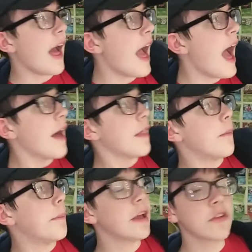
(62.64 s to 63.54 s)
Ah,
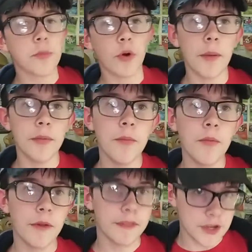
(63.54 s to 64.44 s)
the biggest problem
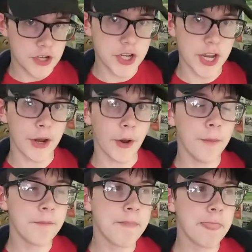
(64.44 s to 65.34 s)
with this
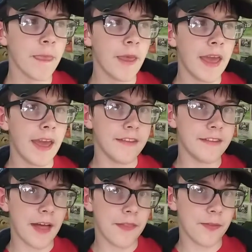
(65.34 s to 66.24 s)
channel is
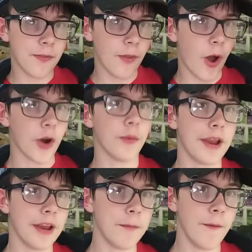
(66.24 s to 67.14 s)
that
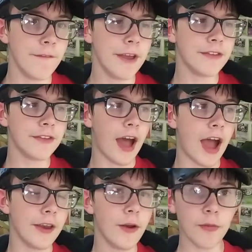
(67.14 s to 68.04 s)
R-rated movies
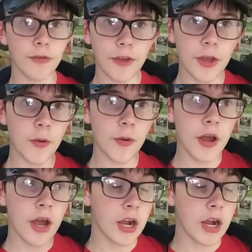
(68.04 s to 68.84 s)
I don't review.